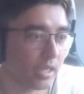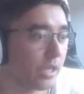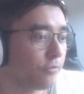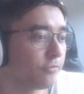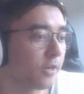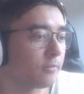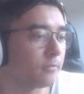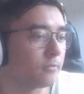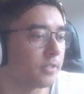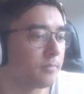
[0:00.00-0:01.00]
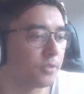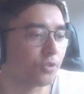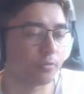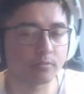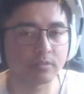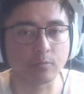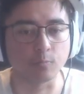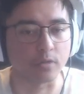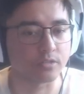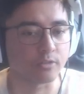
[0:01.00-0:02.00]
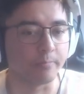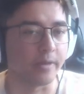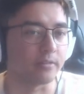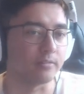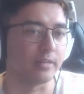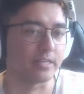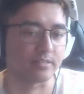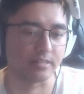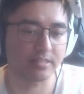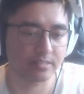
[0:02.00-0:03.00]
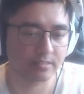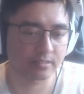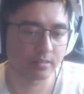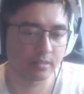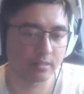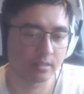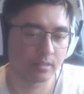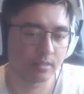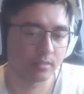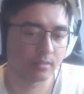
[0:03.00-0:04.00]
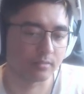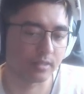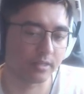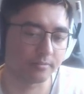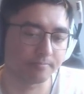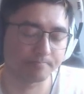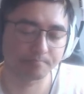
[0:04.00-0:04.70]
If, however, the majority wants competitive as it is, then